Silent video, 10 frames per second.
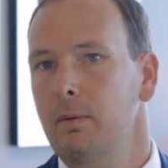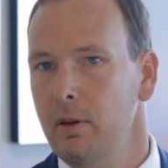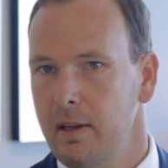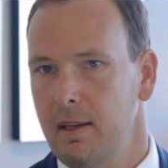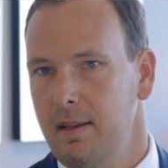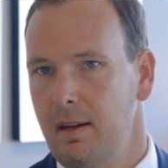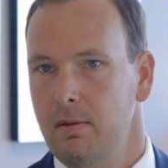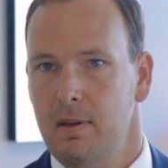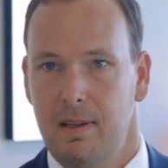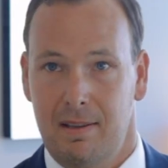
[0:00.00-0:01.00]
really get down
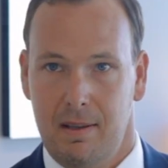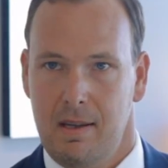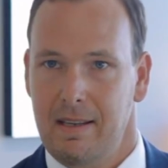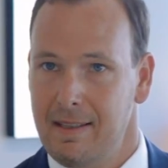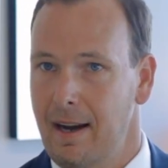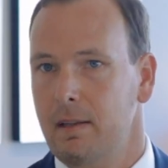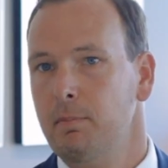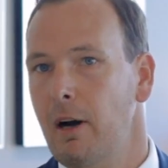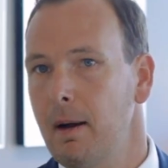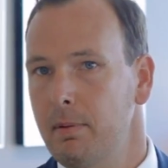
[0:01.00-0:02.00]
to the exact
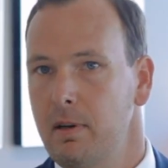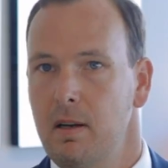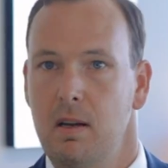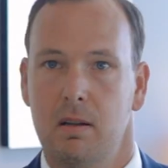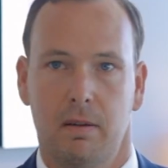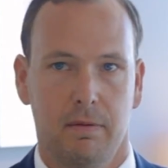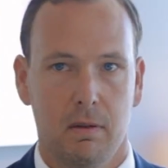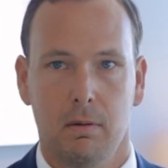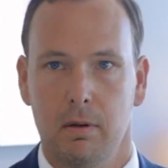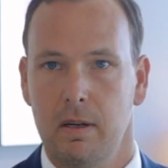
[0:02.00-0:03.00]
property, the
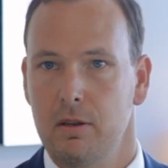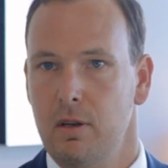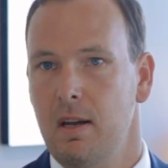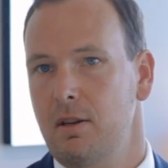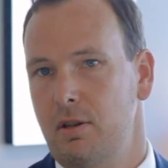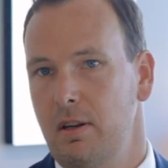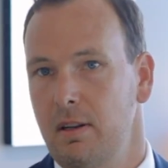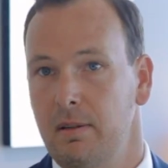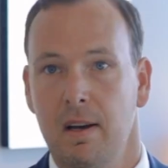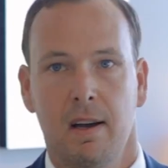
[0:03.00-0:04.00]
view
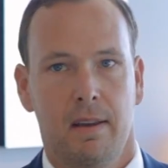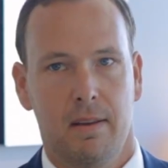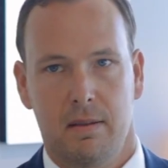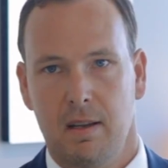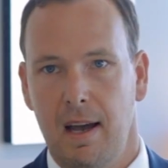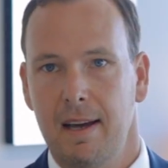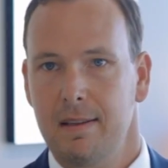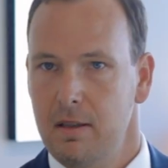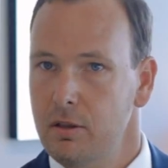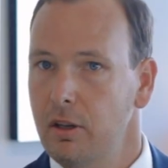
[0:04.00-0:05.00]
orientation, the
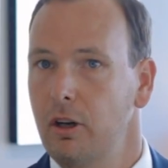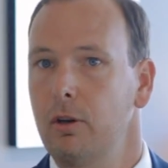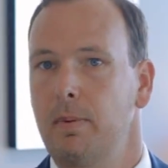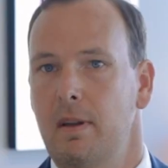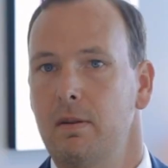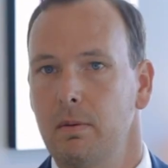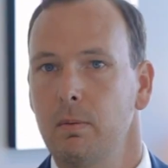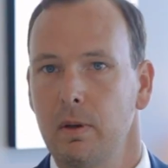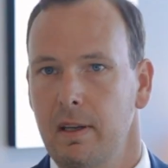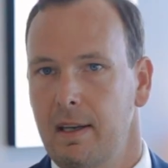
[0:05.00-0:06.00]
size, the scope, and then
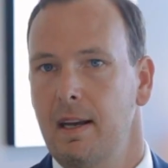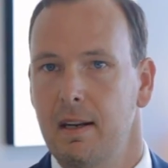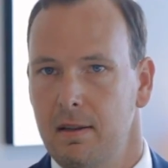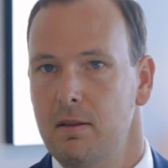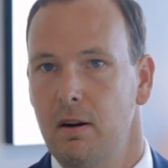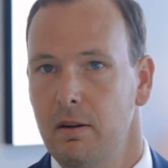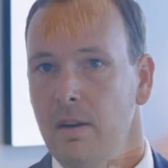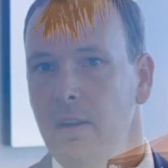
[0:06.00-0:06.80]
really get in and start